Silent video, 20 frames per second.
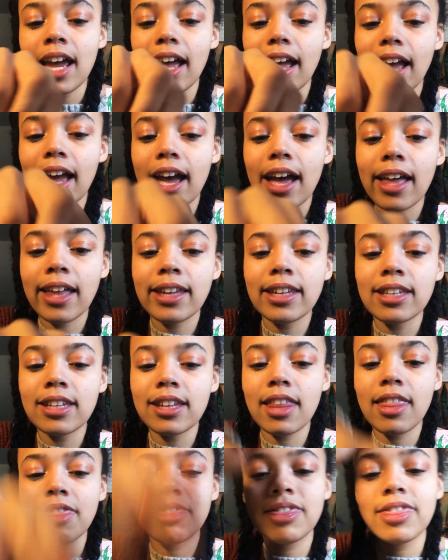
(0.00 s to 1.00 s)
and
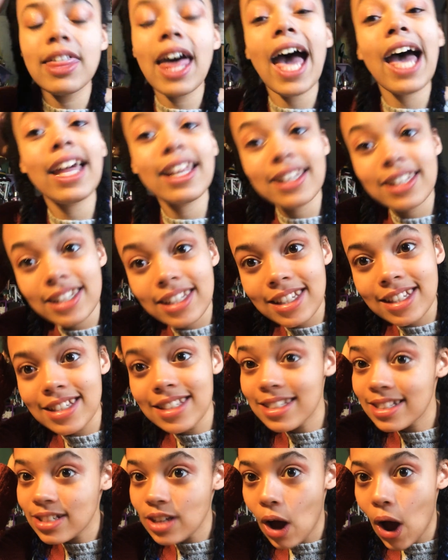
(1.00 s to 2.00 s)
that
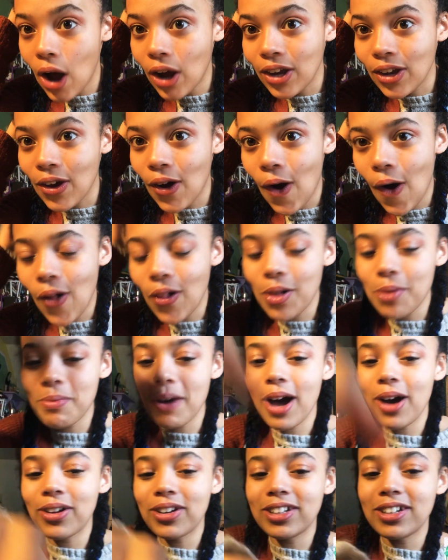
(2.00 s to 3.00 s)
is talking all
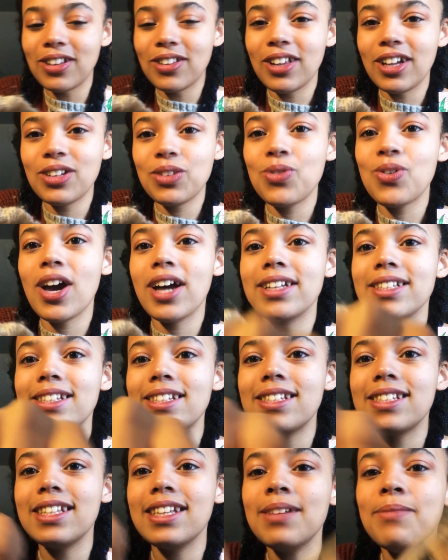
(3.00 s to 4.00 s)
about, and I'll let you guys
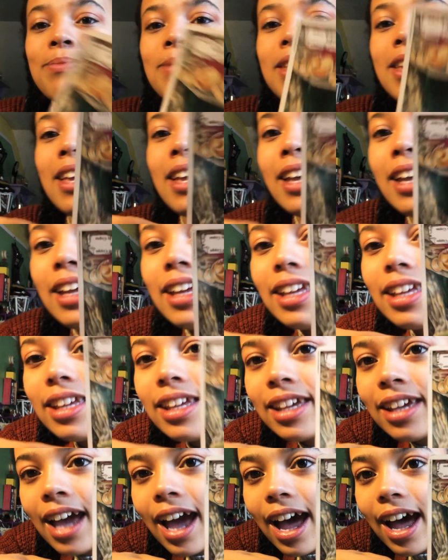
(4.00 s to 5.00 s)
see,
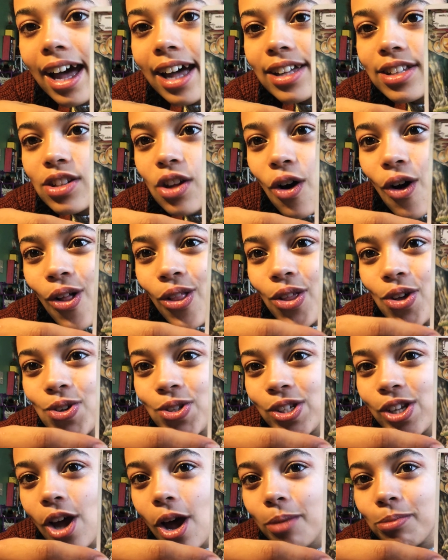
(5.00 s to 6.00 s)
he has all
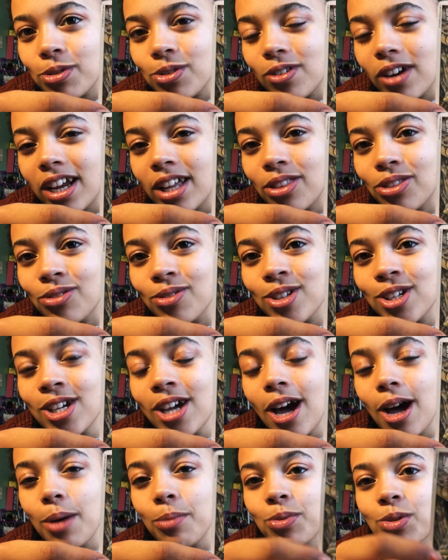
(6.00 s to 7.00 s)
those cups, right? 3
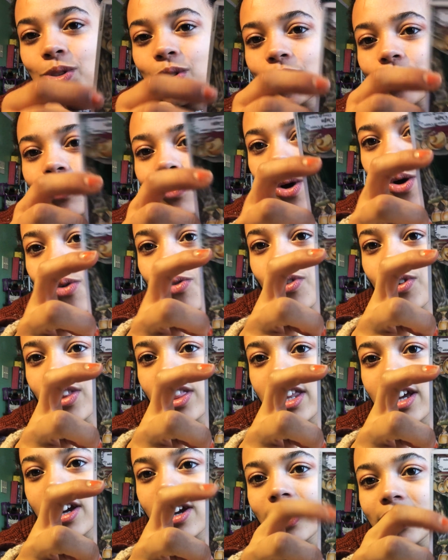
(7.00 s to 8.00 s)
cups over
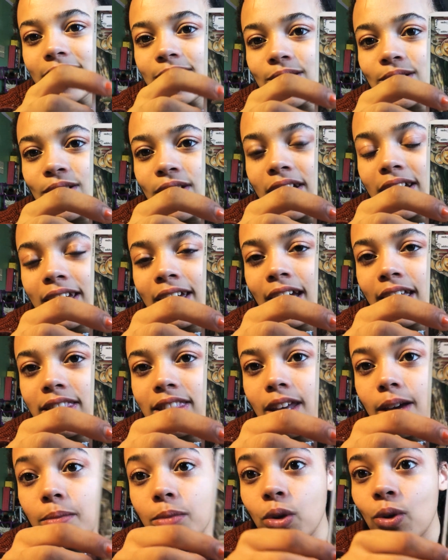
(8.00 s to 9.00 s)
there. He's looking at
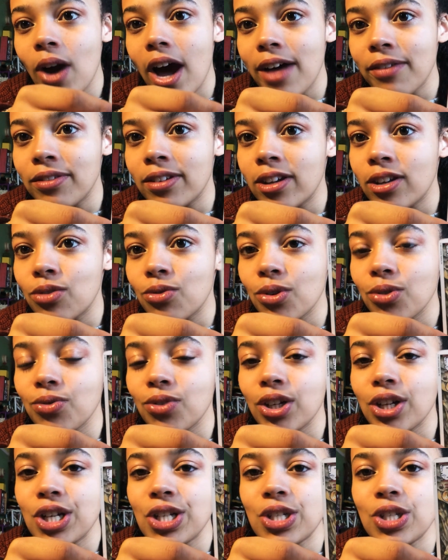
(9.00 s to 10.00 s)
them. You have it in
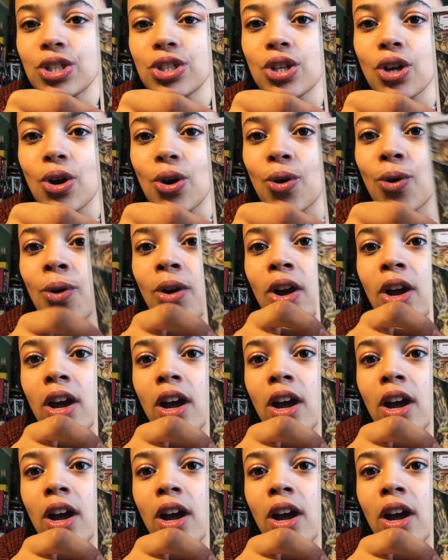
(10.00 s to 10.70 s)
reverse, so